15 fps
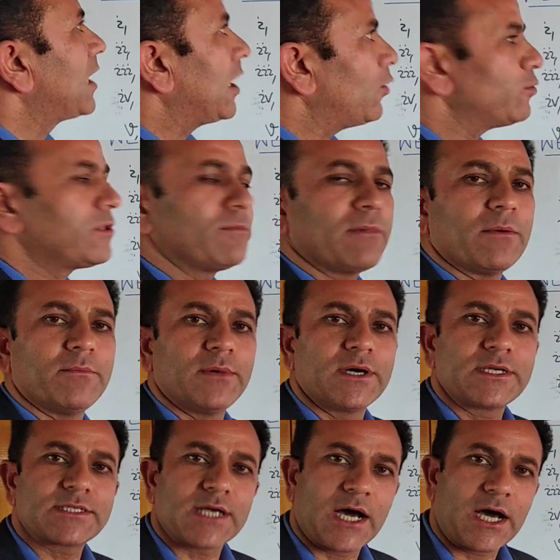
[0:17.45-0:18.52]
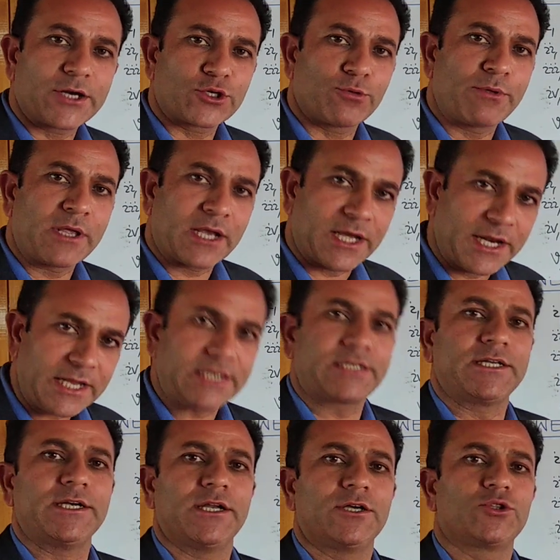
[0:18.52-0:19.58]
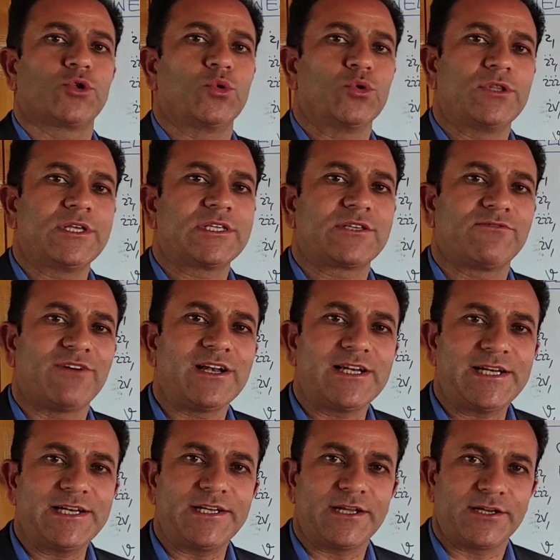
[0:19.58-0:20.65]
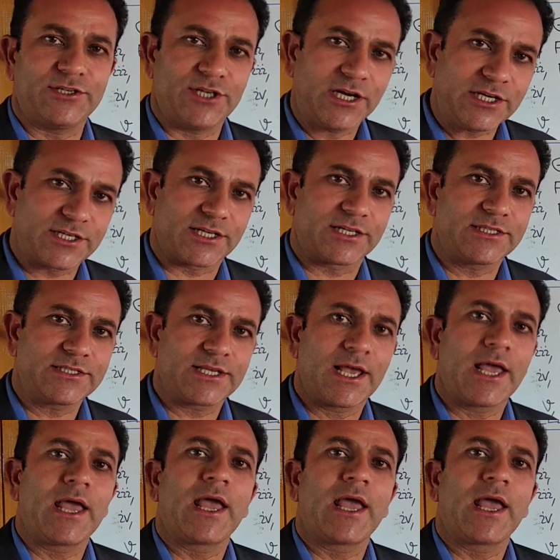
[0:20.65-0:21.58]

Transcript: how the members are to be connected through these welded junctions